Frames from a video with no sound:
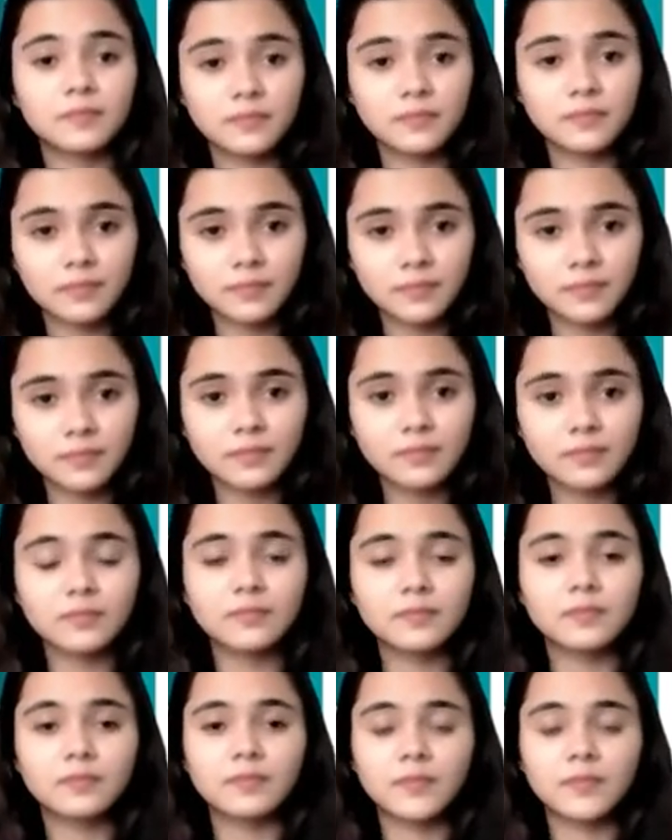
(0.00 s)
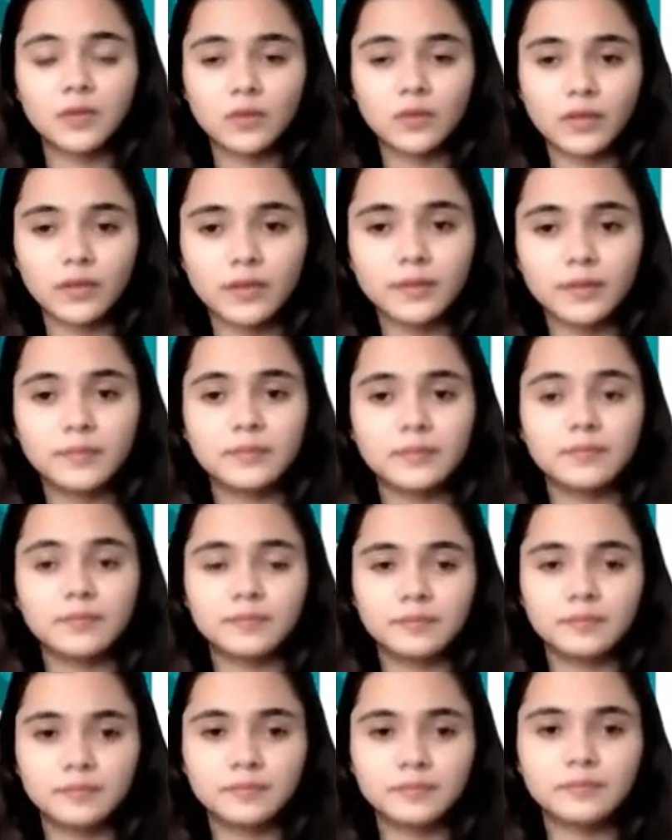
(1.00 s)

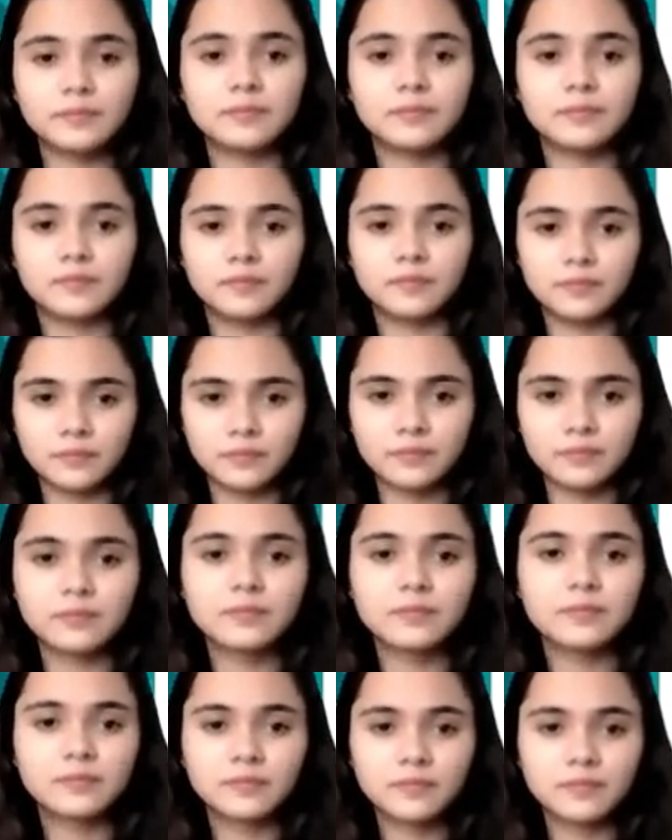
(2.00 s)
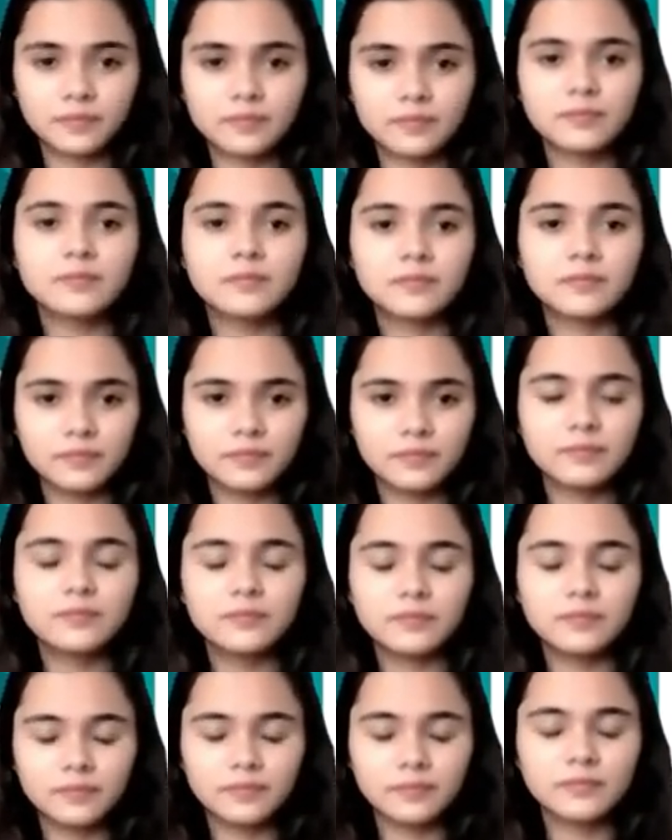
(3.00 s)

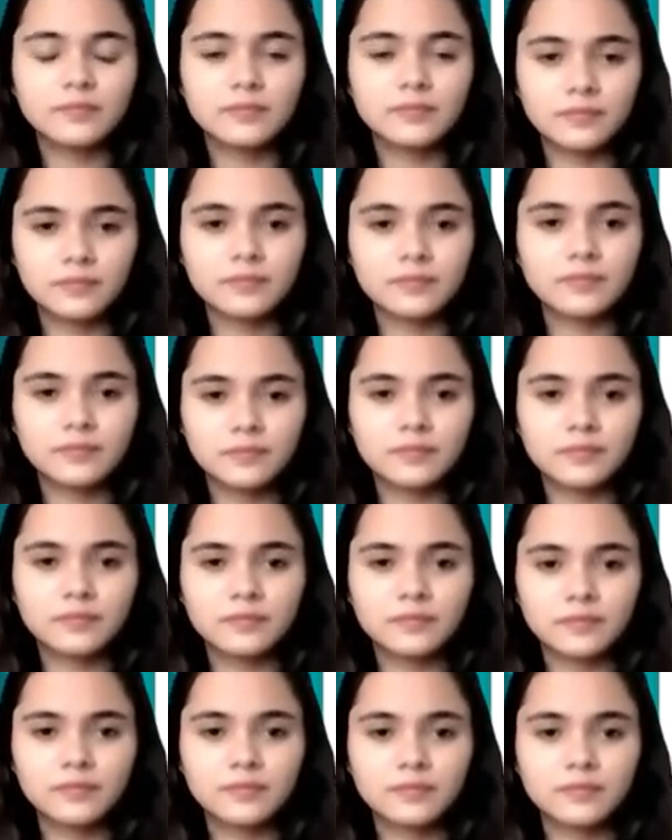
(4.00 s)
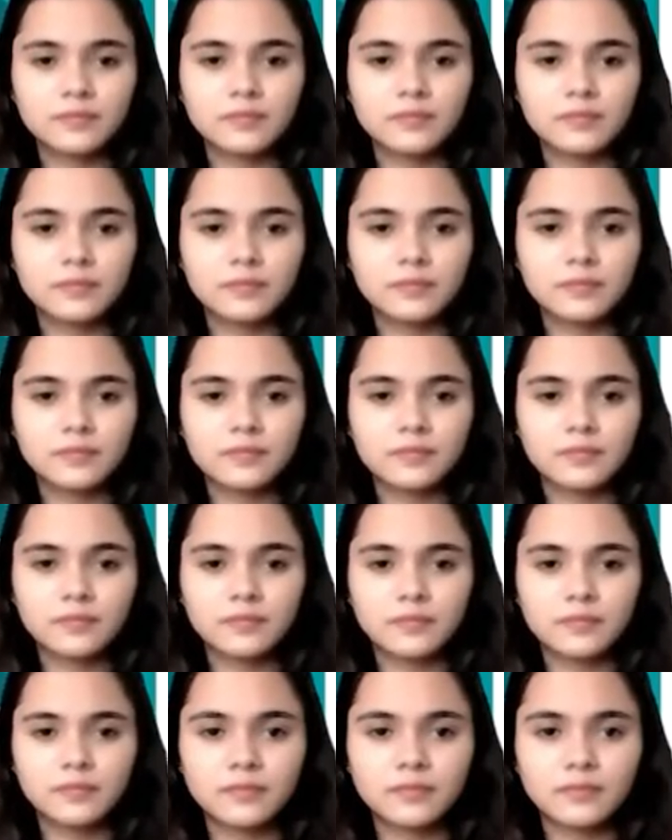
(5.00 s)

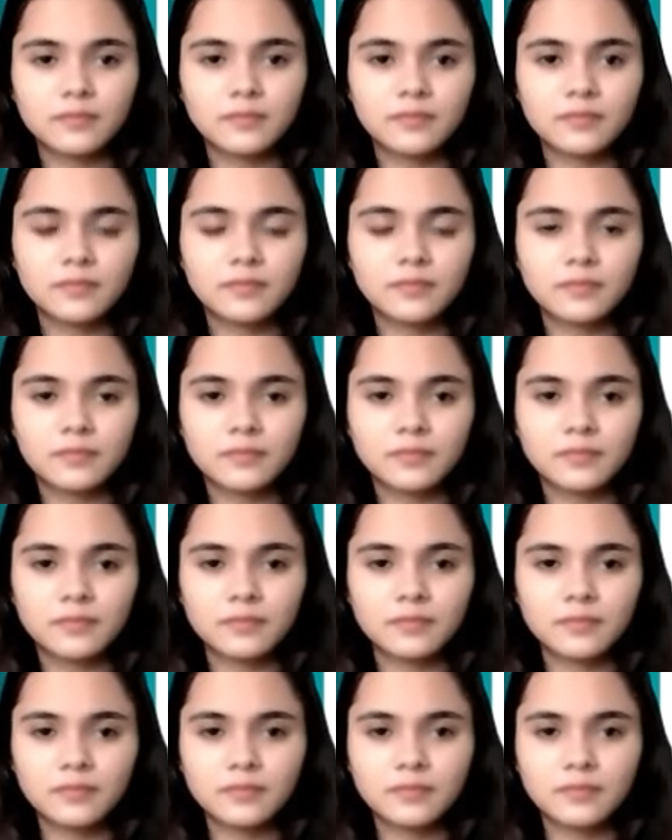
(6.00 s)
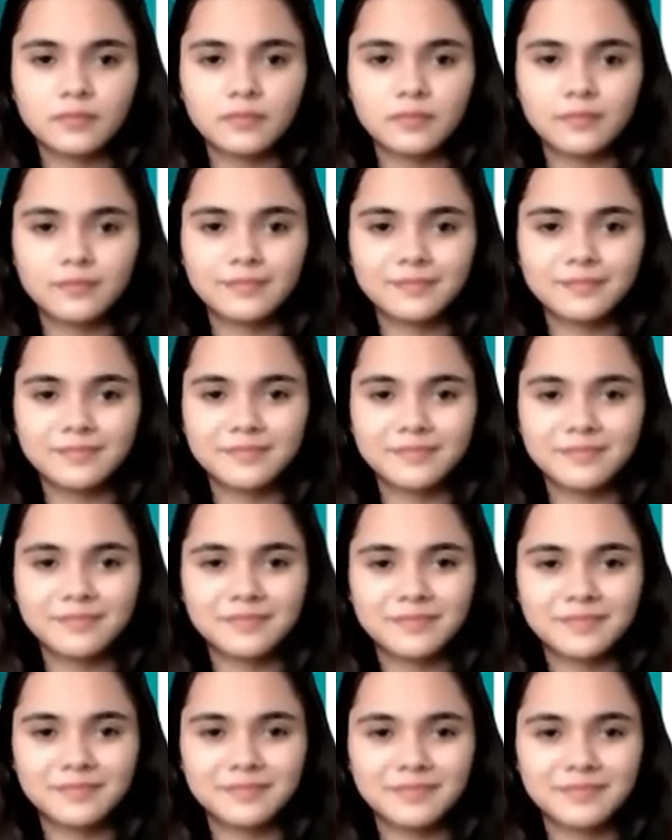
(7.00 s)
(not speaking)